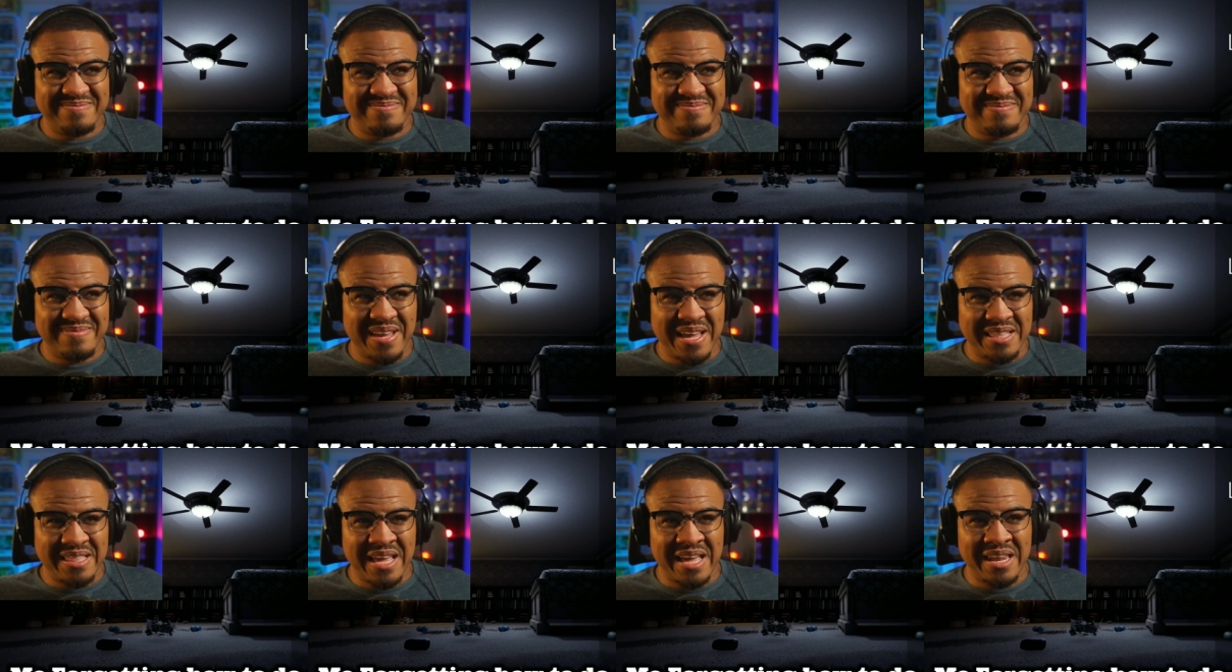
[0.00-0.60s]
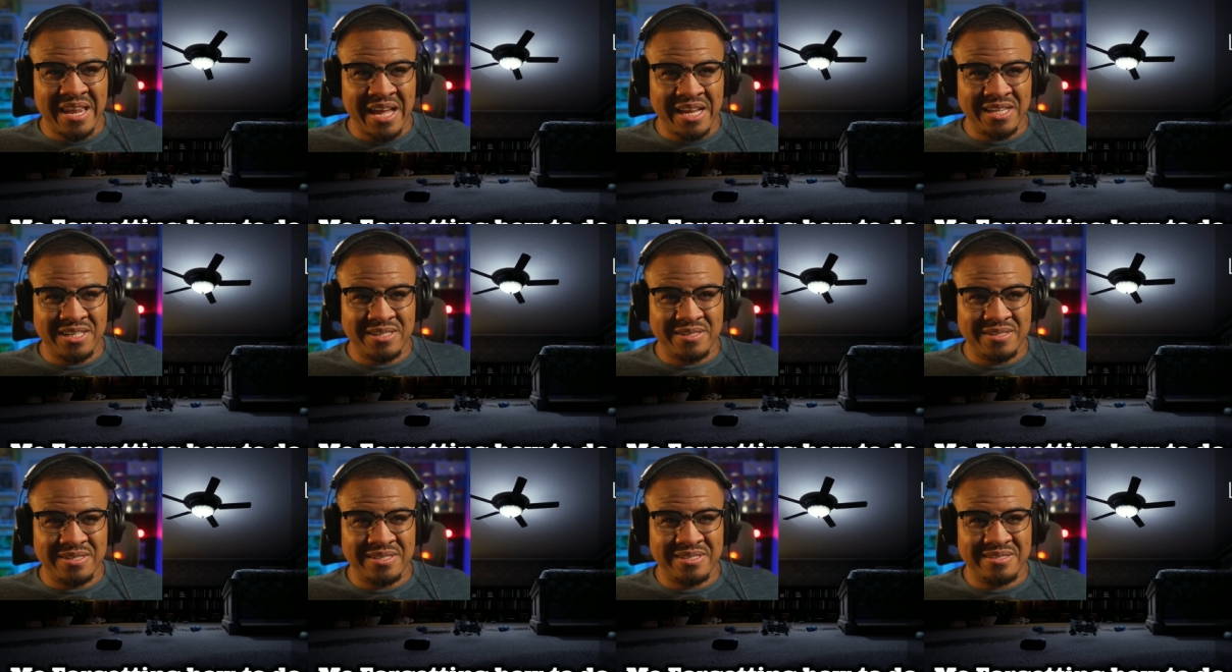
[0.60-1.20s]
Hit that like
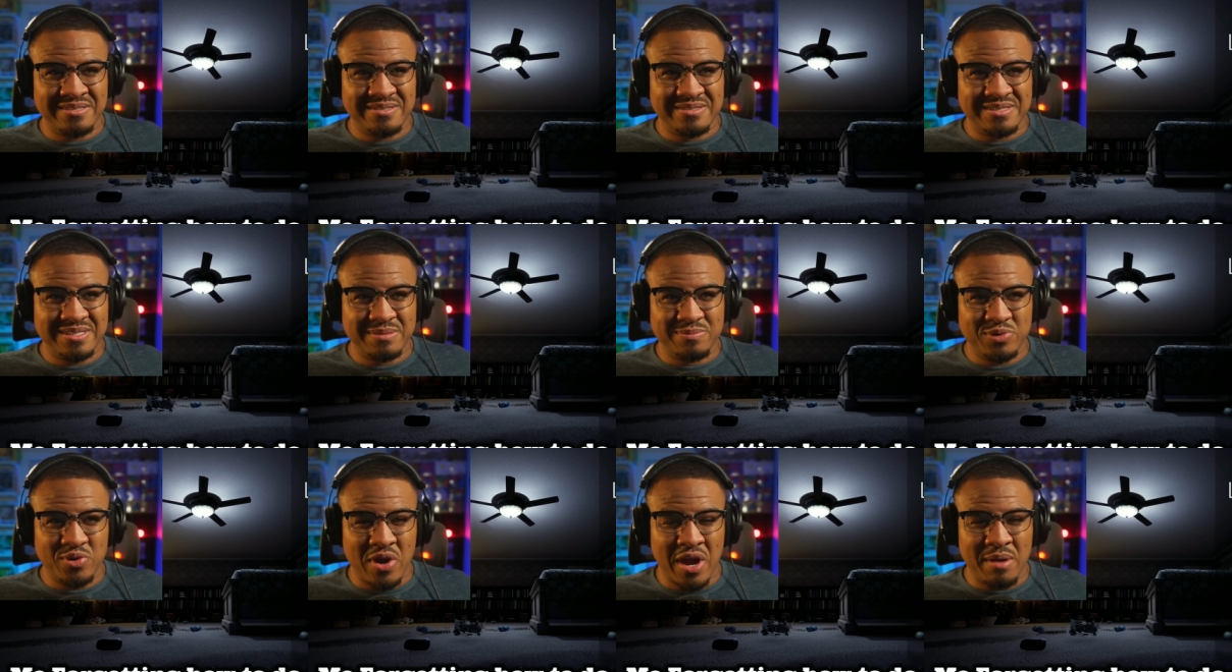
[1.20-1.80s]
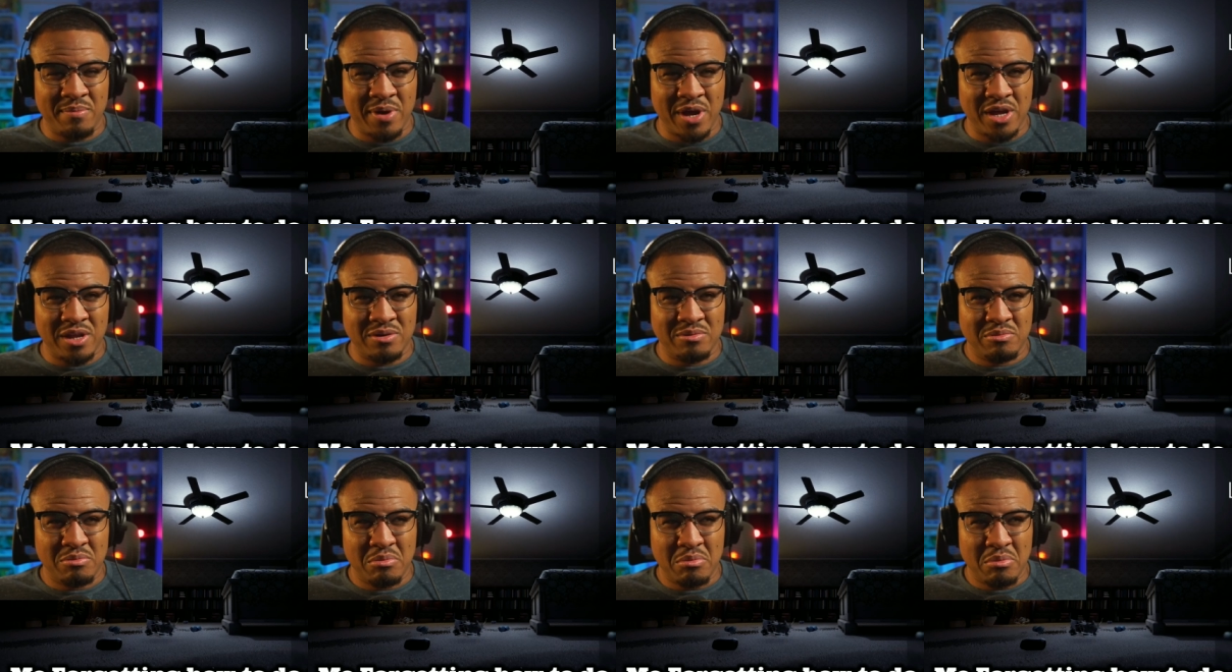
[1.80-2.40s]
and subscribe
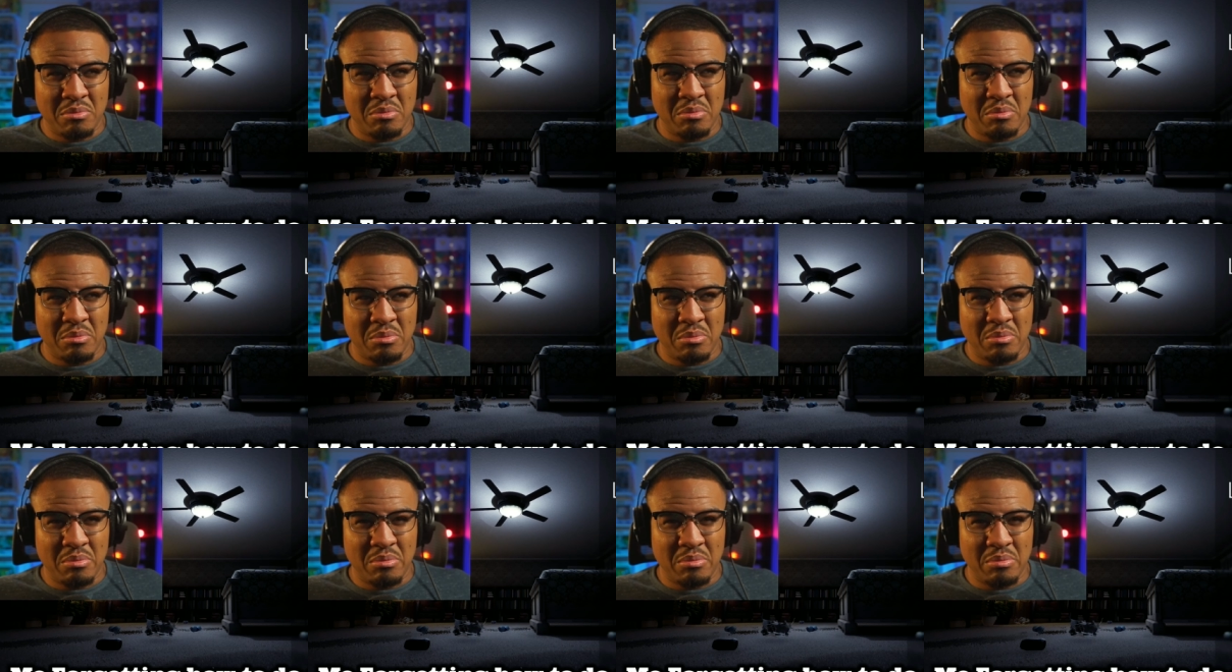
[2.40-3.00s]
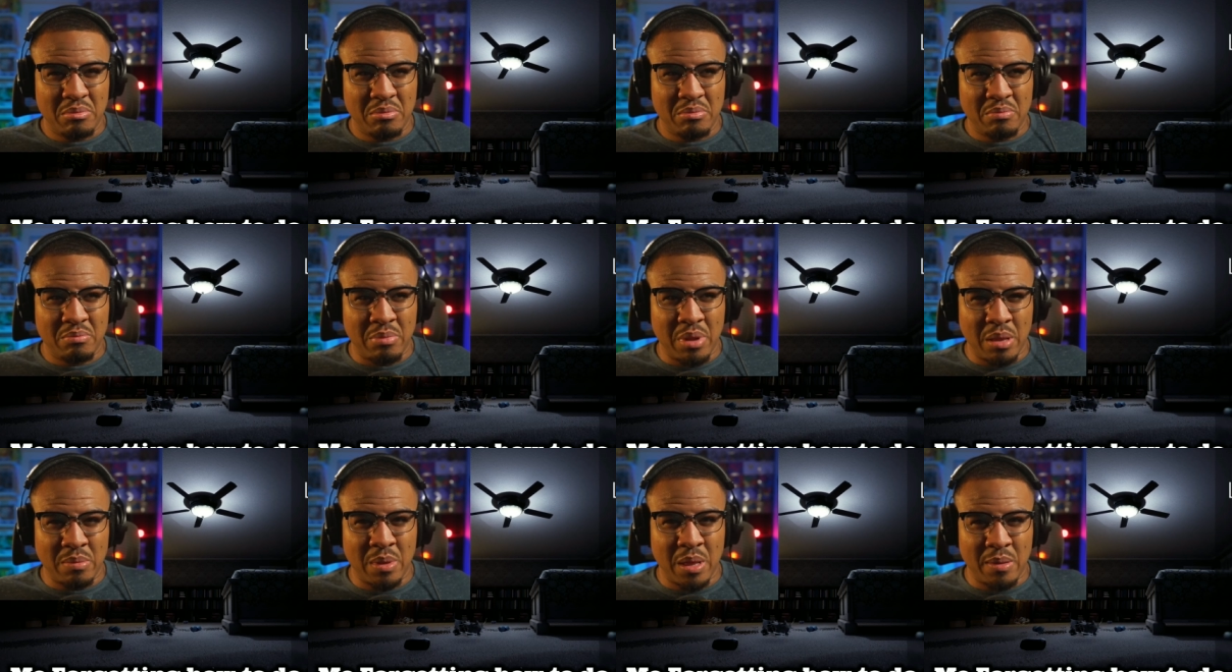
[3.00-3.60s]
button.
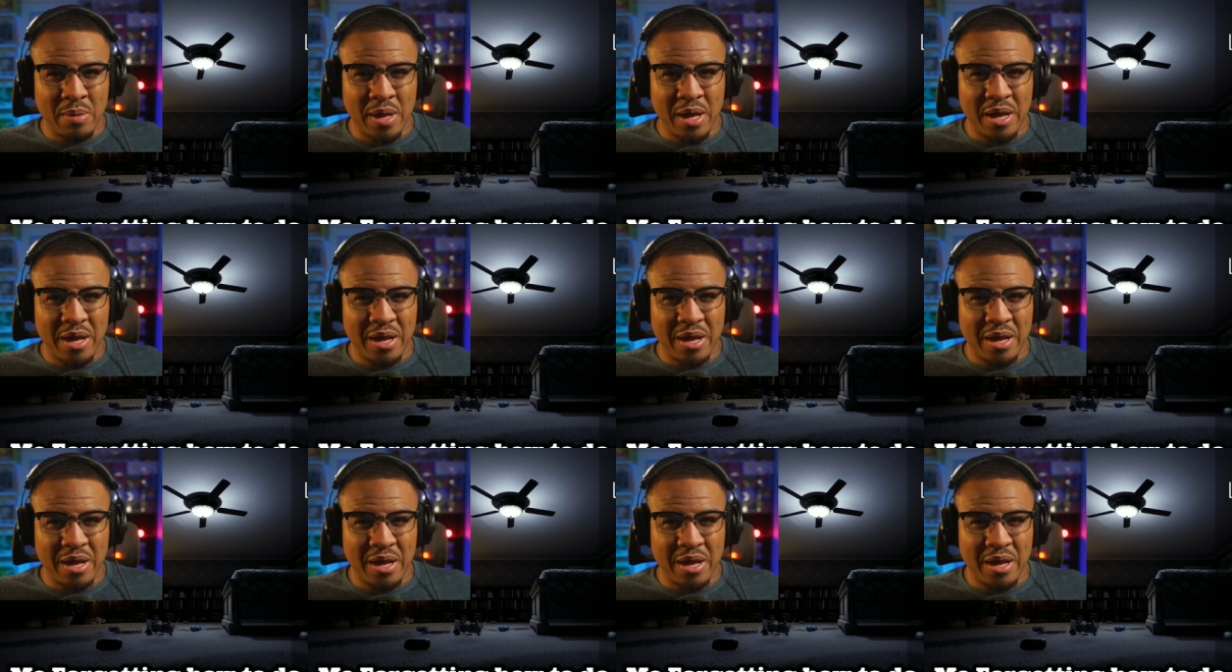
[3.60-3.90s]
Blah, blah, blah.